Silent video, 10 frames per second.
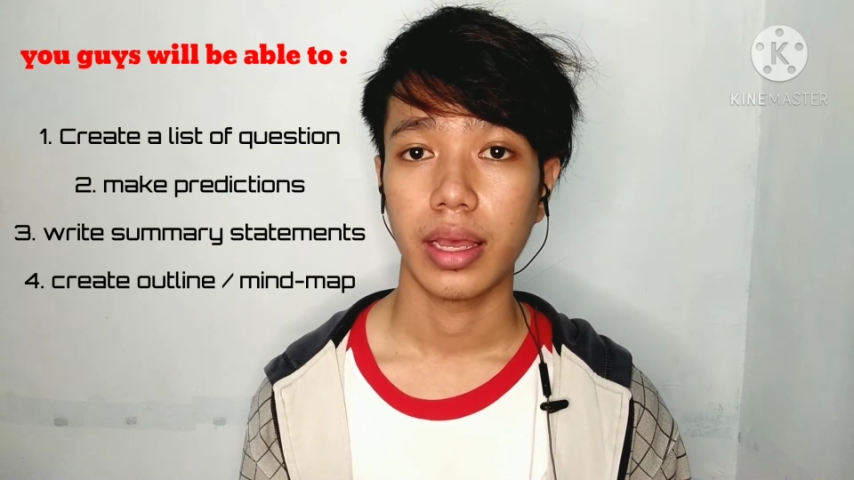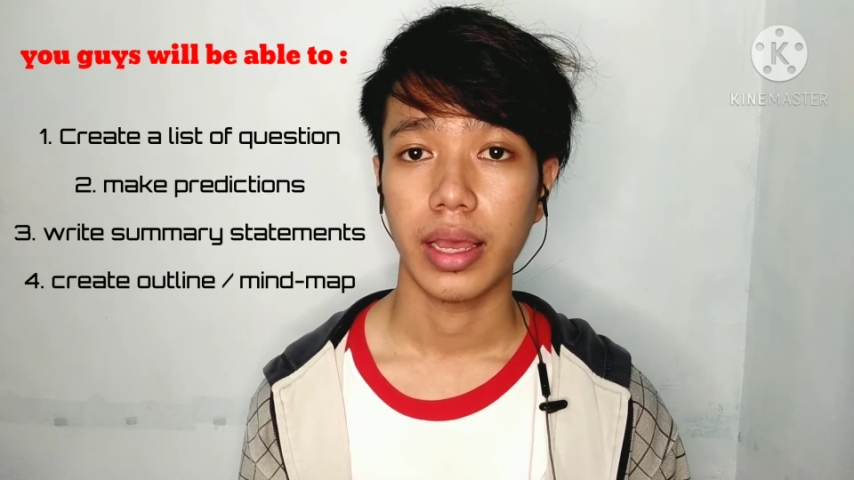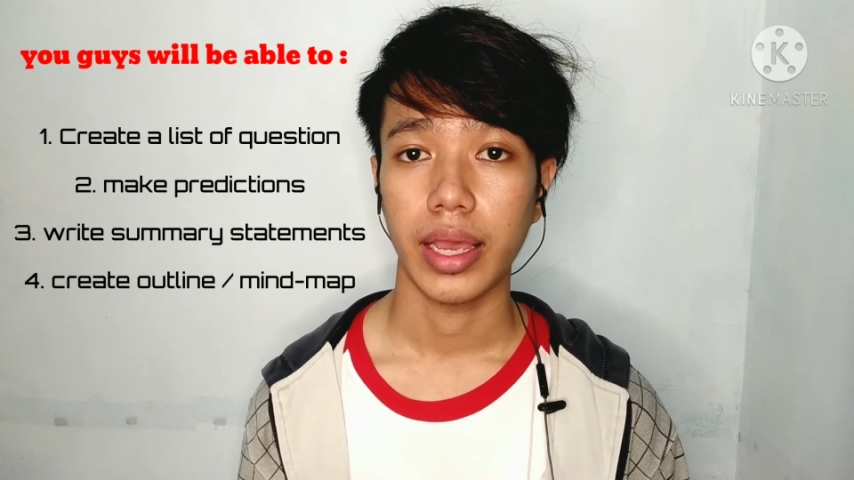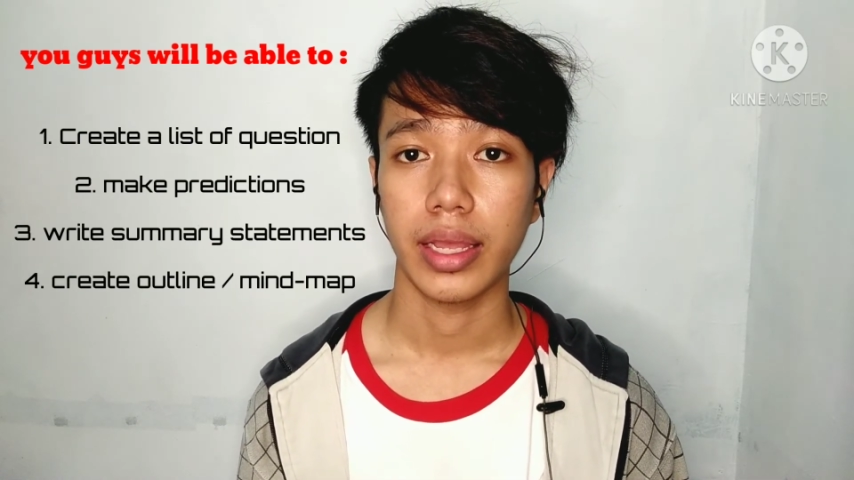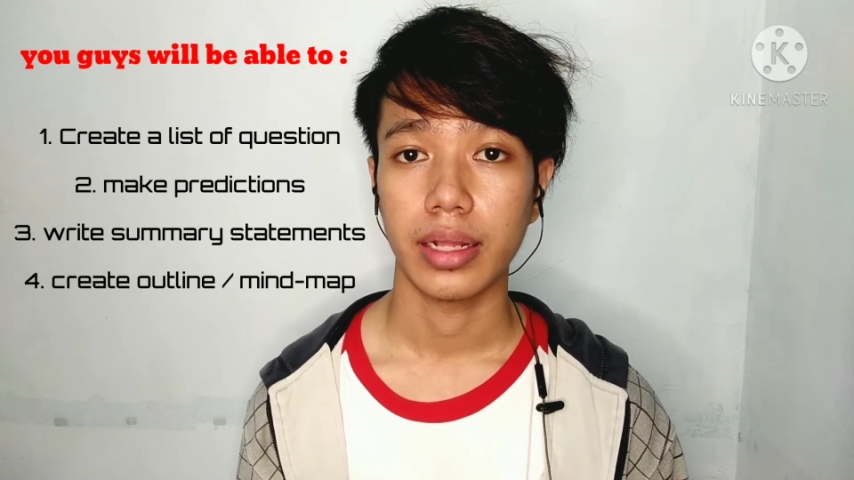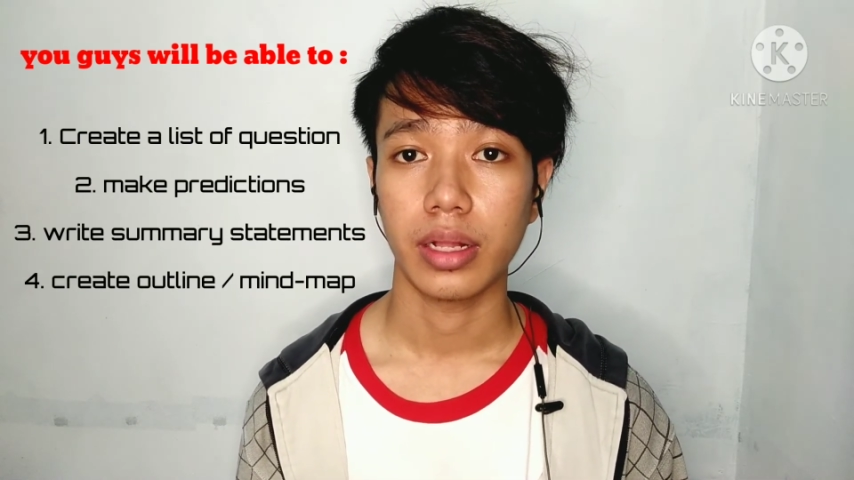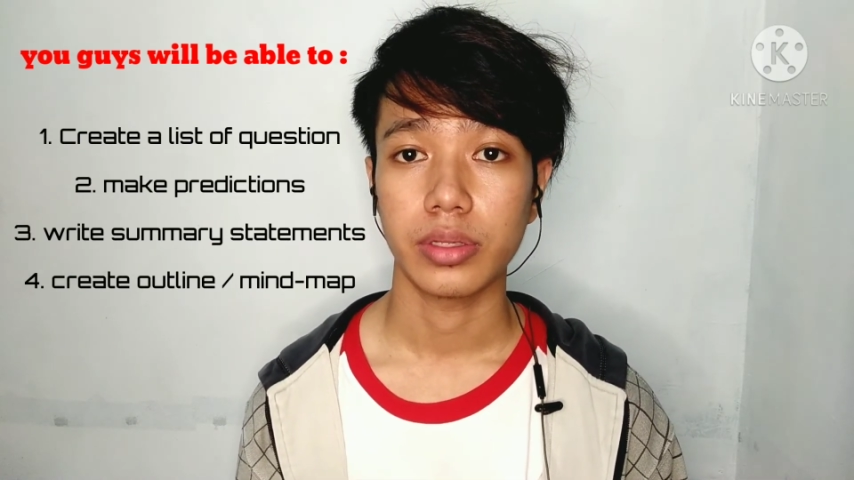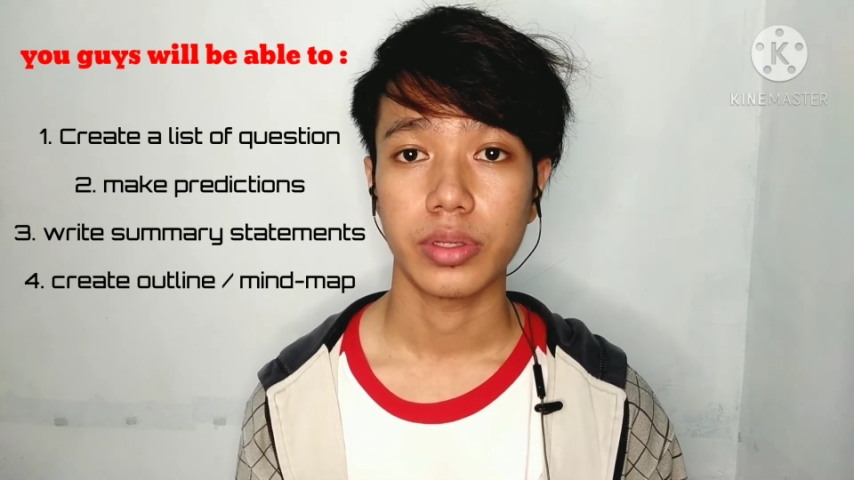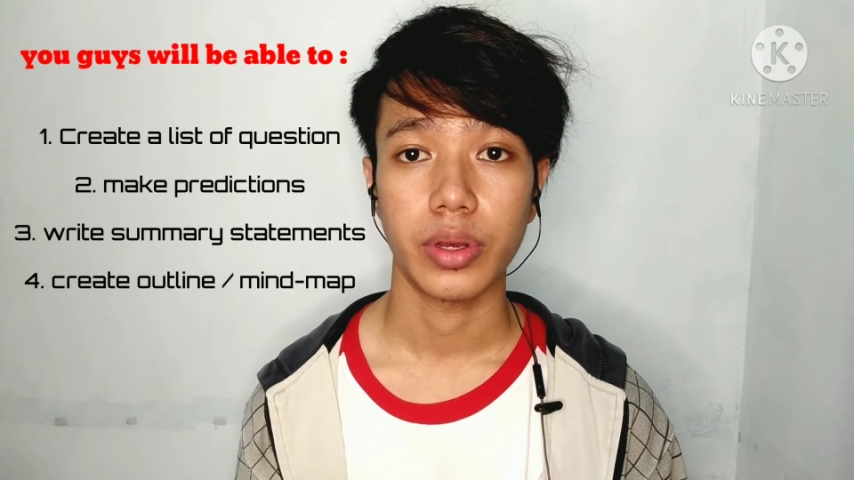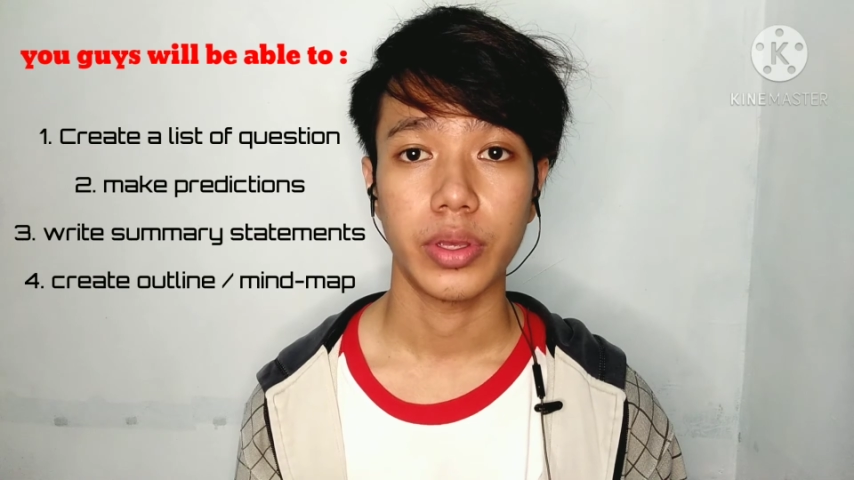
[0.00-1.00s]
and
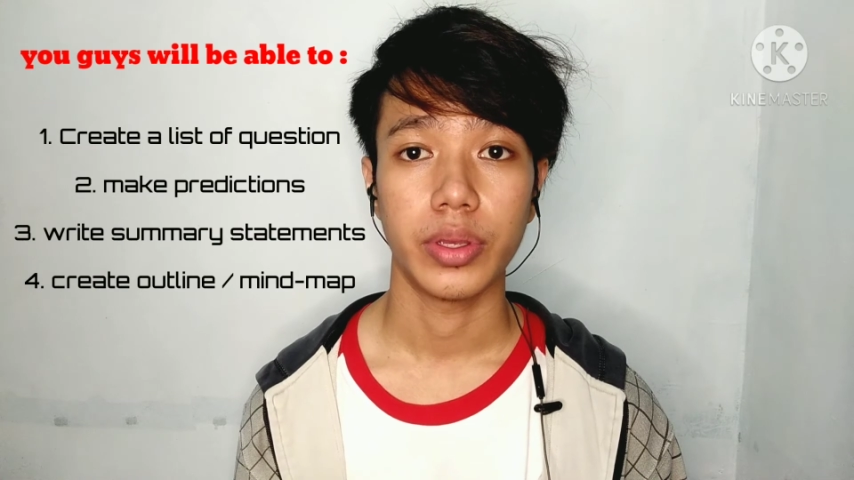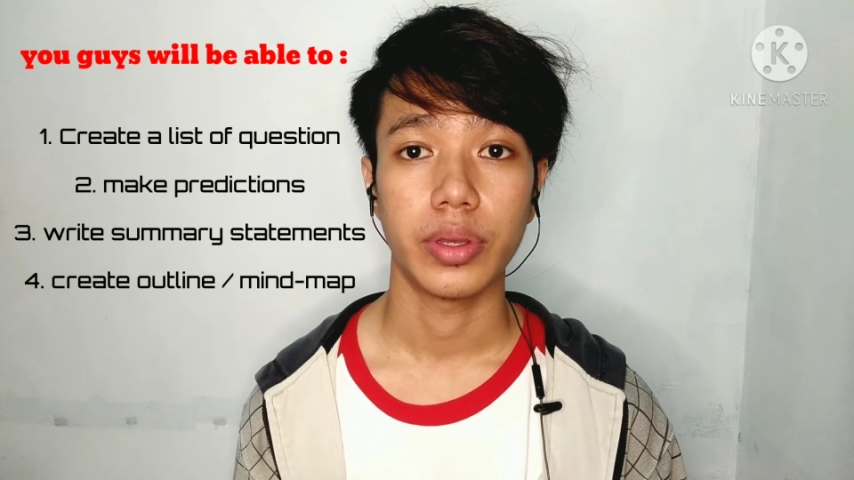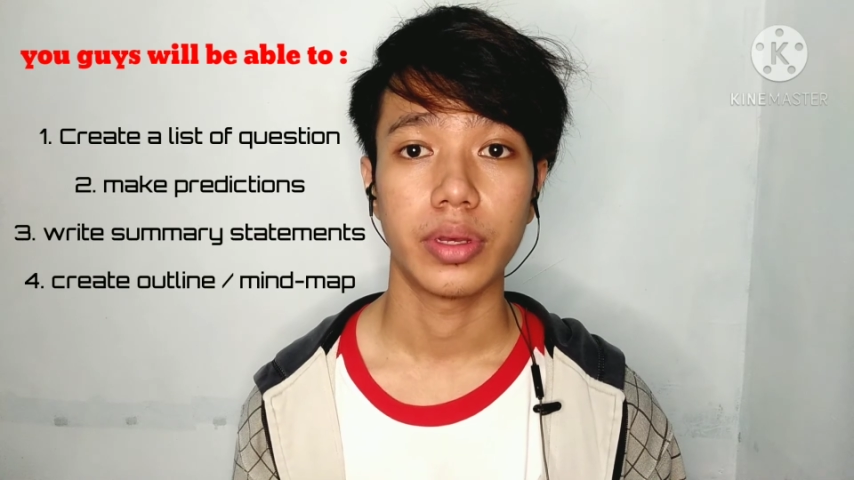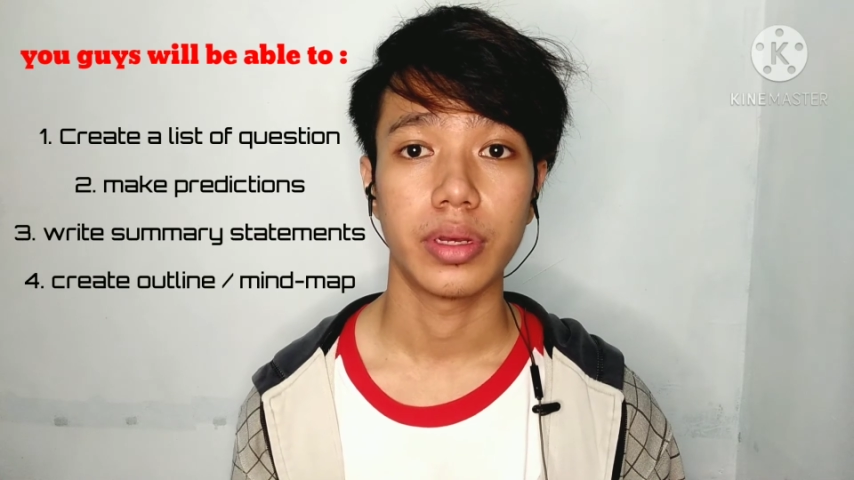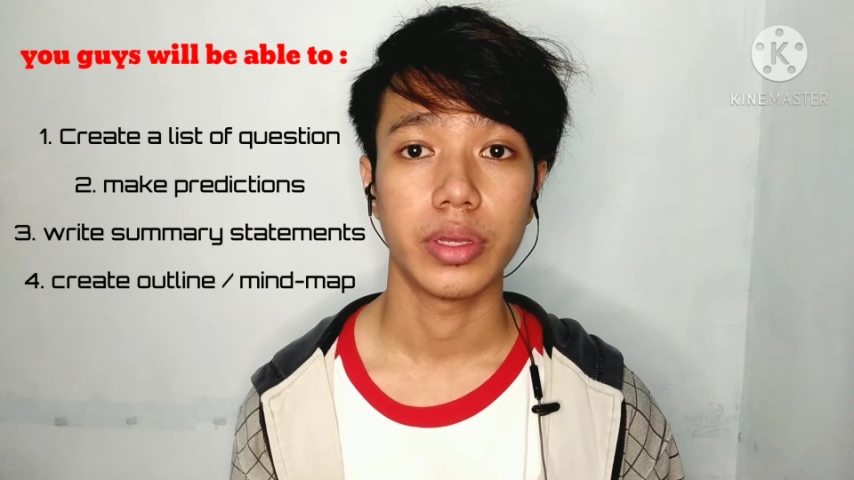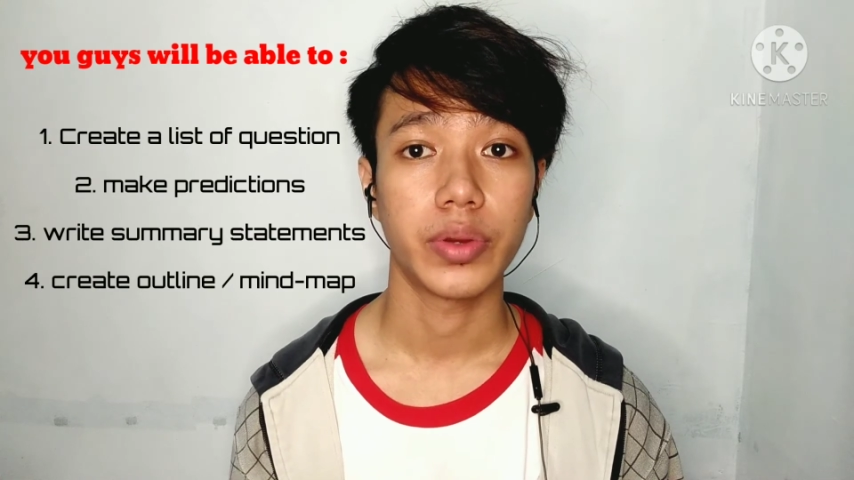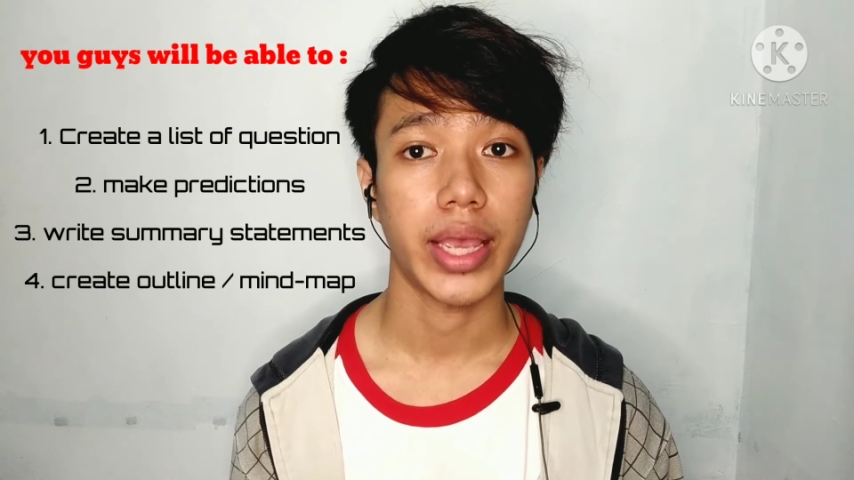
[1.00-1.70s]
also you